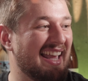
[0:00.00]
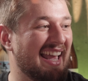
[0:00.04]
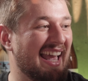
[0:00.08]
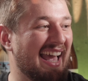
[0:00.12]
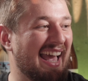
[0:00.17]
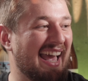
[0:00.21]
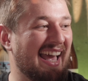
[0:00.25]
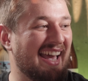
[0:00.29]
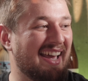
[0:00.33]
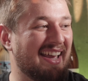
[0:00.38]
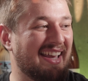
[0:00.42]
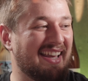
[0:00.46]

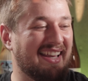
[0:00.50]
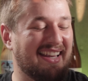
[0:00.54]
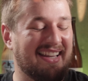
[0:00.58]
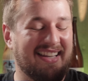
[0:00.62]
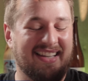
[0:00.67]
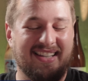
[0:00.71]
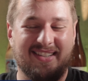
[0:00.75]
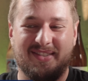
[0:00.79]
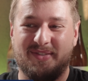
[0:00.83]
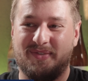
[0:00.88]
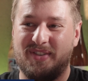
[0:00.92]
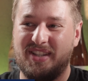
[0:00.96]

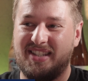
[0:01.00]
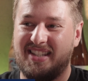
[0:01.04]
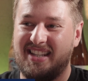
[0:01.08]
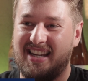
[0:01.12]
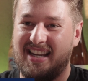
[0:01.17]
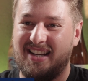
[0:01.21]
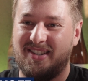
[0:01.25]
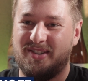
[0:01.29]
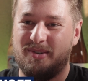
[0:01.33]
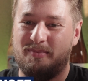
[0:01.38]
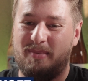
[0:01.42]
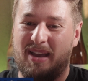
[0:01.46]
and
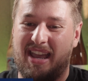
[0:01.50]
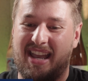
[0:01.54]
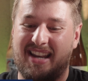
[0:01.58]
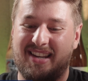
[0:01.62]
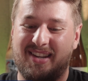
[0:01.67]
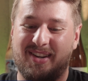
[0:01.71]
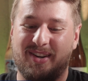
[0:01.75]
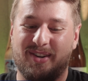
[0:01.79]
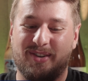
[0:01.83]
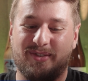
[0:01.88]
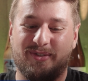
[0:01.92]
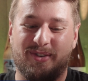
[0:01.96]
visiting Japan
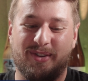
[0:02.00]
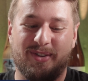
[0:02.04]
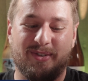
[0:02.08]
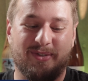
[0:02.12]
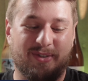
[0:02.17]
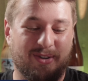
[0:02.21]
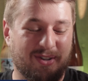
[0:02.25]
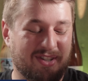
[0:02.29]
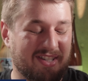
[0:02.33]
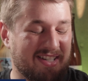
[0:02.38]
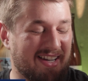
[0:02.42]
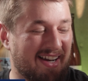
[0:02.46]
here for the
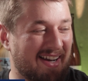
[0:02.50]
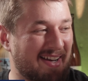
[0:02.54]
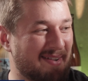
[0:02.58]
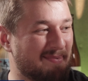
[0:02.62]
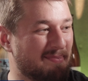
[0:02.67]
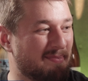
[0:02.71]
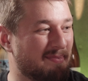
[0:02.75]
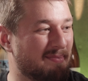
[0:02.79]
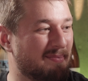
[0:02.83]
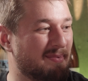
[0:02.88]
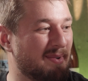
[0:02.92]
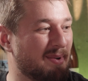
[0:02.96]
first
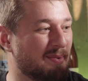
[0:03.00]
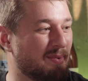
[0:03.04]
time